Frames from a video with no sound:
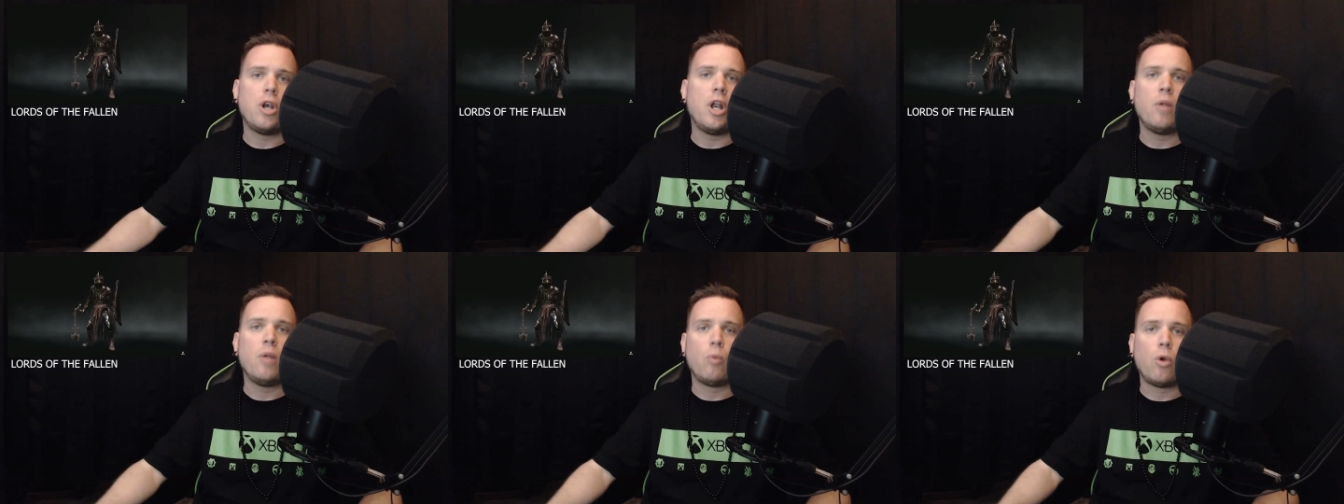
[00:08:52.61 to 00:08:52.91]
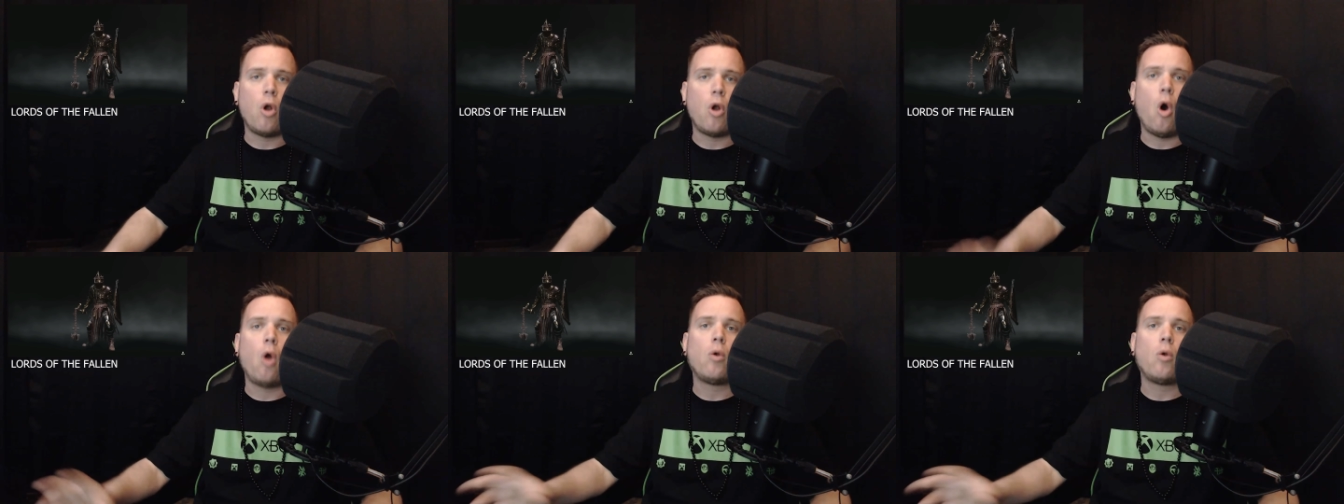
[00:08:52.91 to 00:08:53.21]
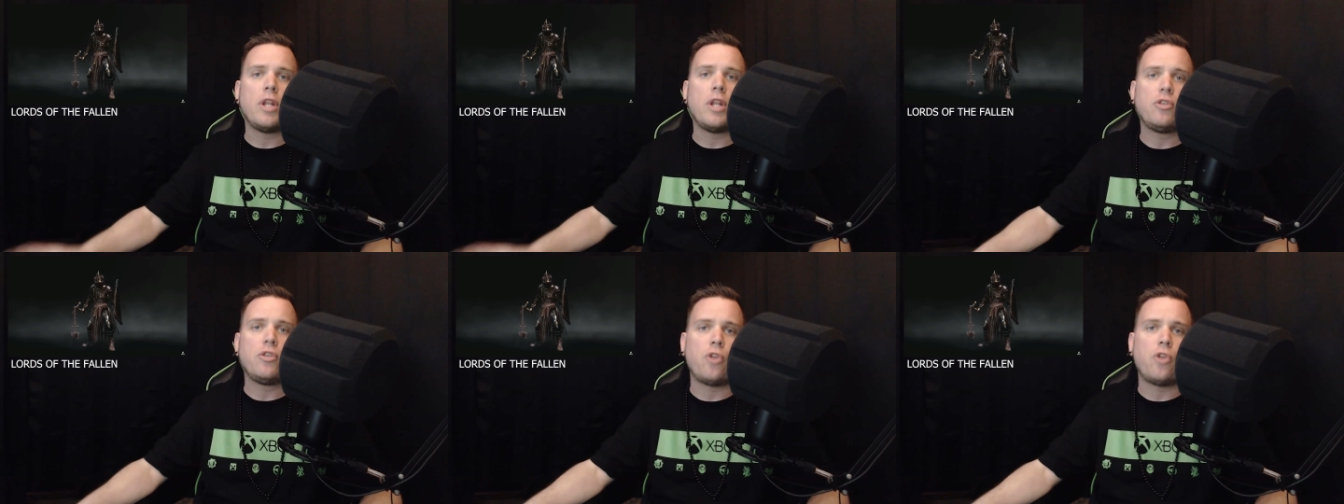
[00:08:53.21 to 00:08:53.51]
And we're
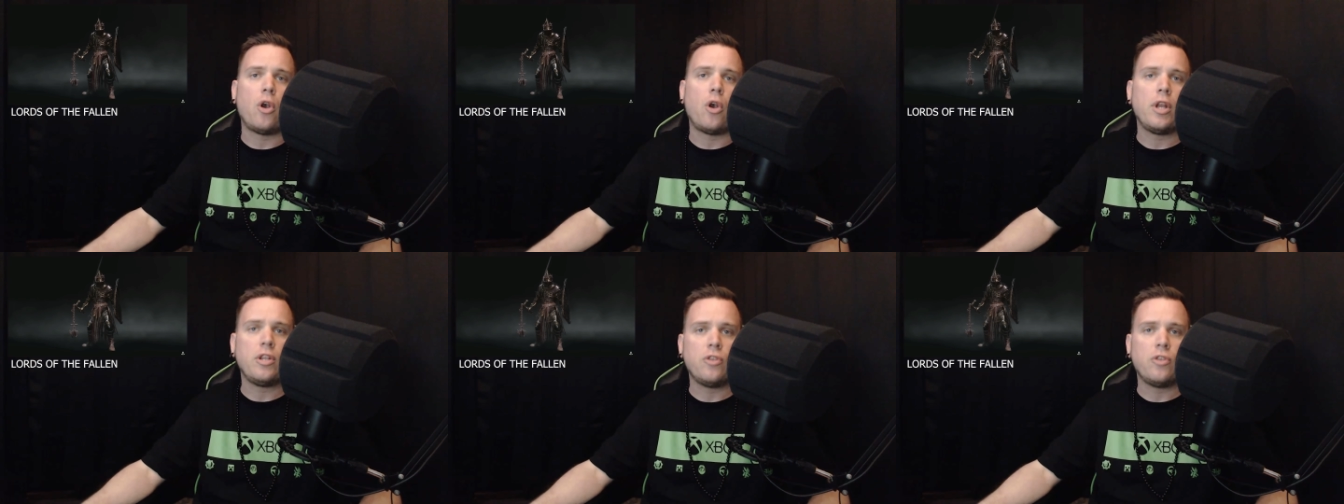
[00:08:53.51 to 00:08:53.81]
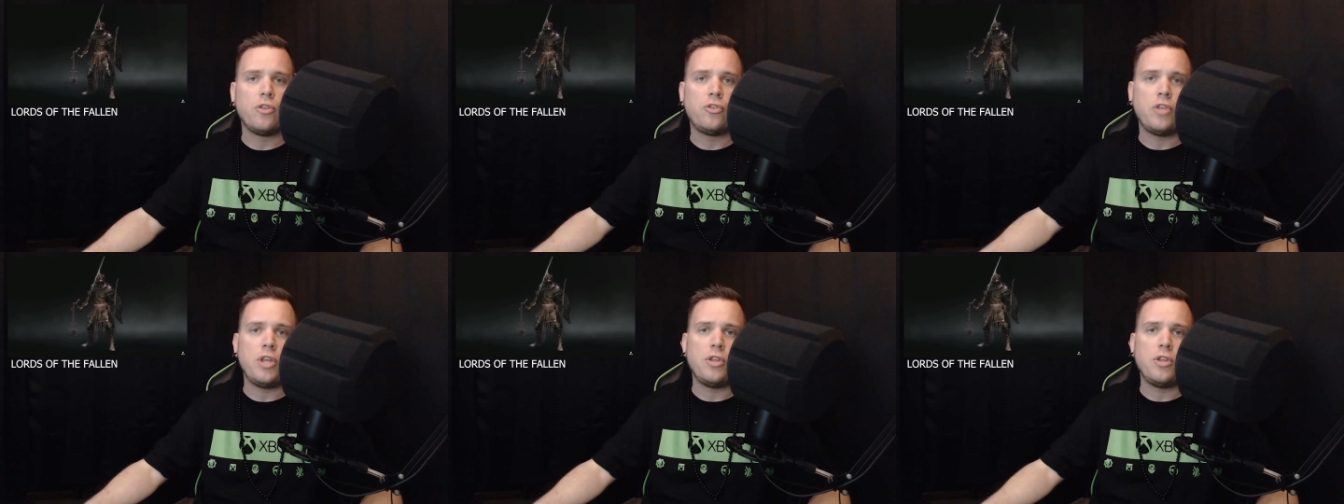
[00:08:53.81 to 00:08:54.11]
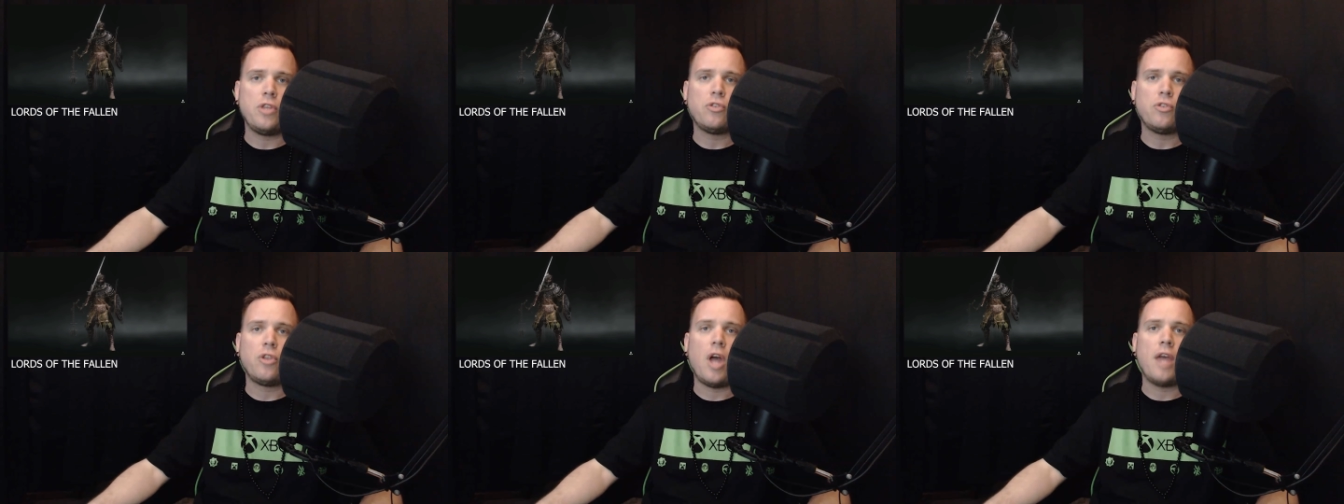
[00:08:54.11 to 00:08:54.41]
already starting to see
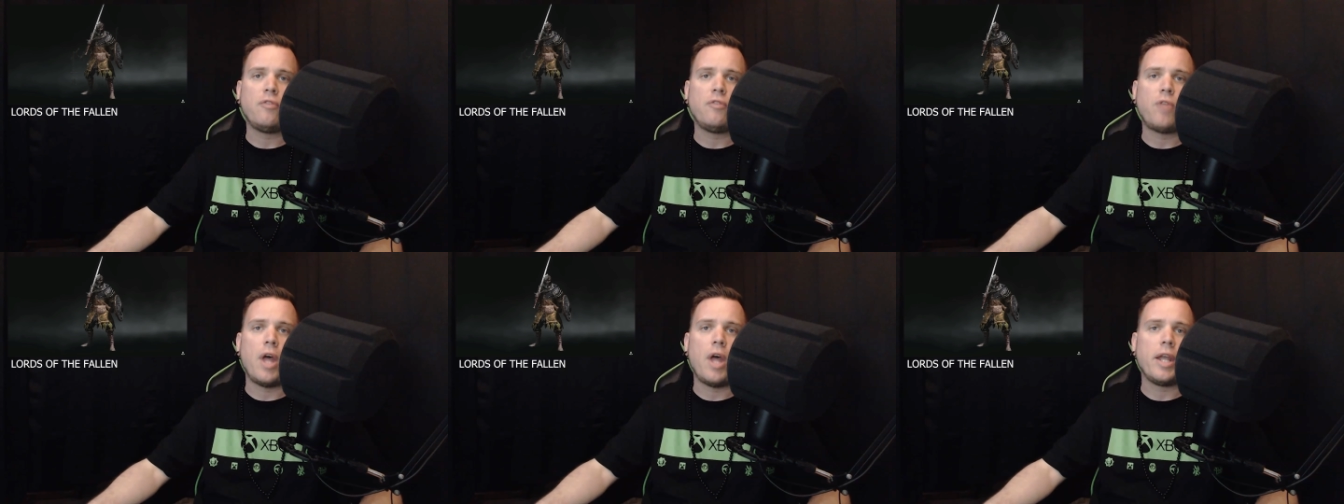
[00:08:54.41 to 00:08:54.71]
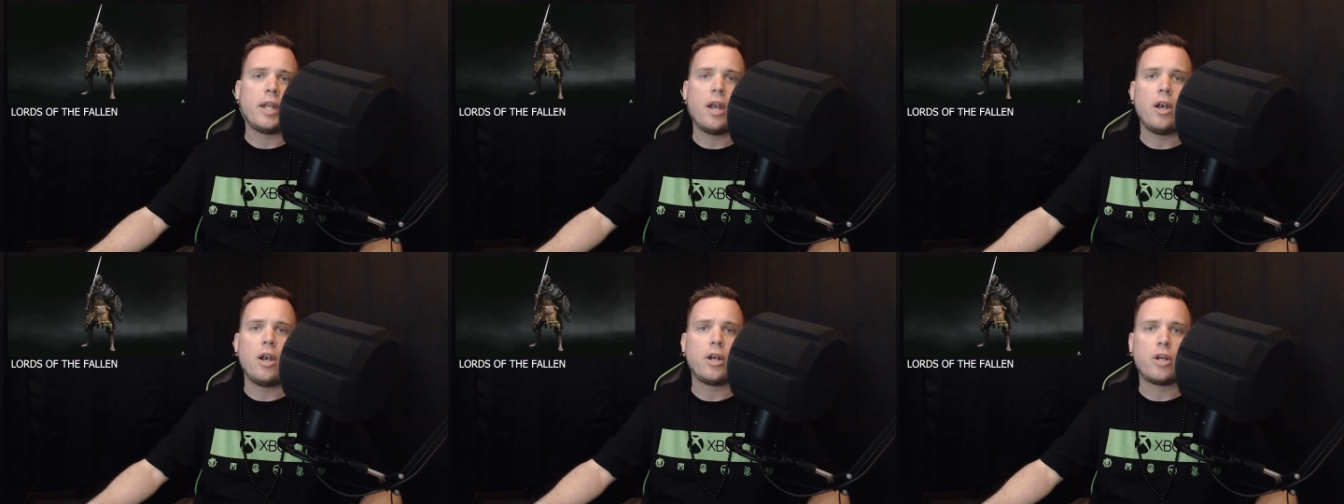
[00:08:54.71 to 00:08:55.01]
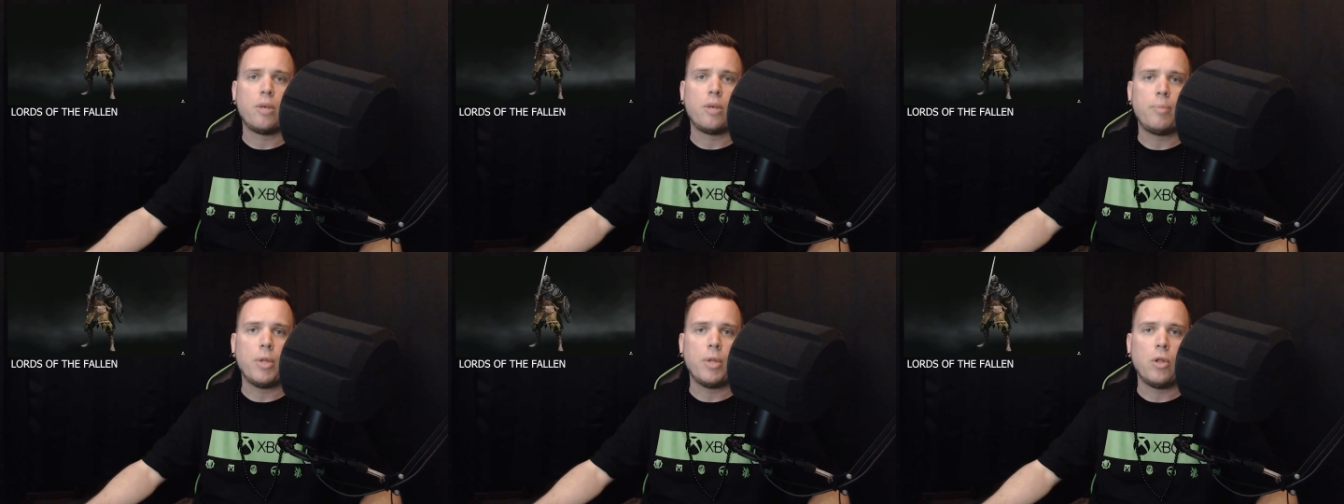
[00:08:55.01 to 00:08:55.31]
these lifelike
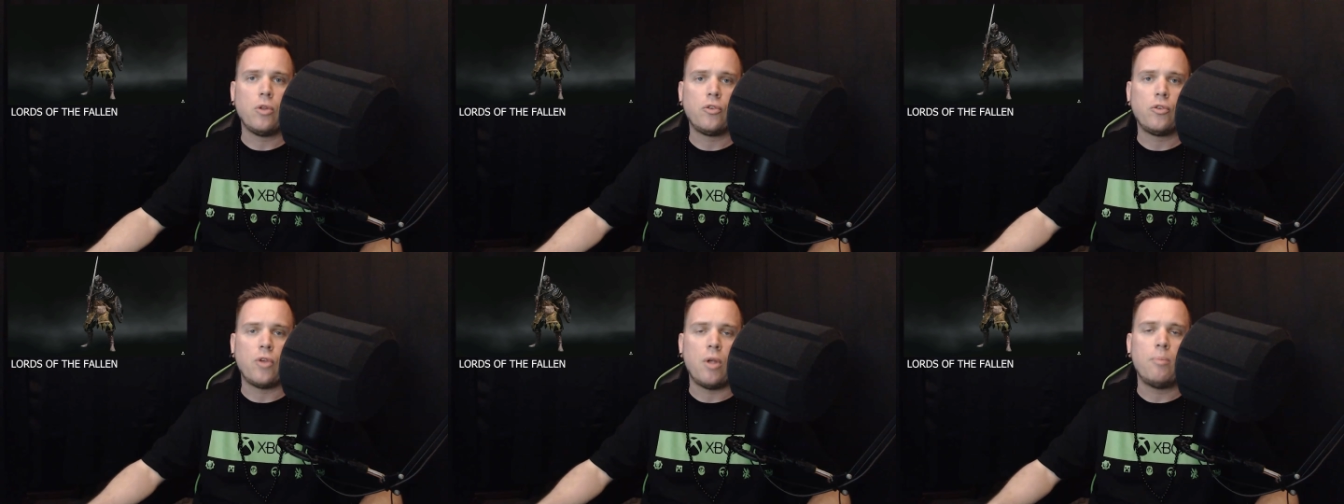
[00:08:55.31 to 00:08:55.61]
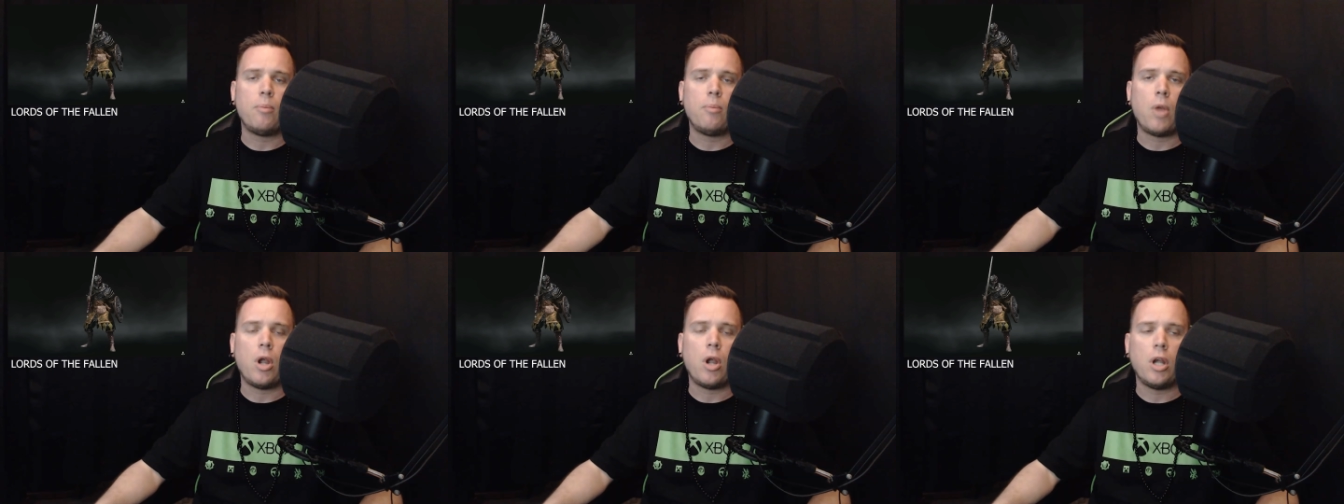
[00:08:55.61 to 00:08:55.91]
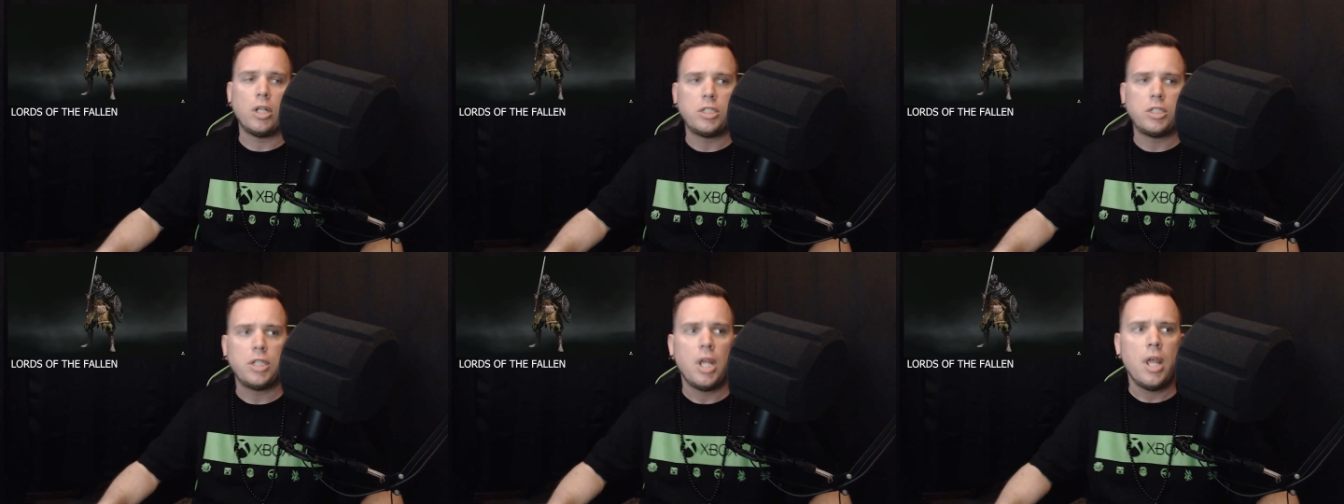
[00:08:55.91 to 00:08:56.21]
character builds
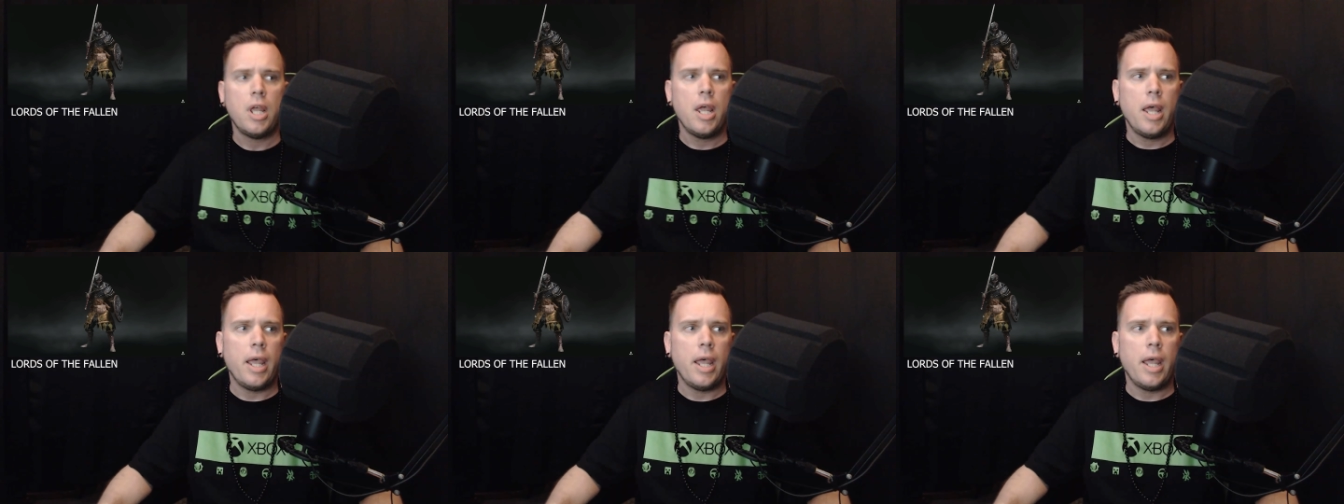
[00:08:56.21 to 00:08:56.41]
emerge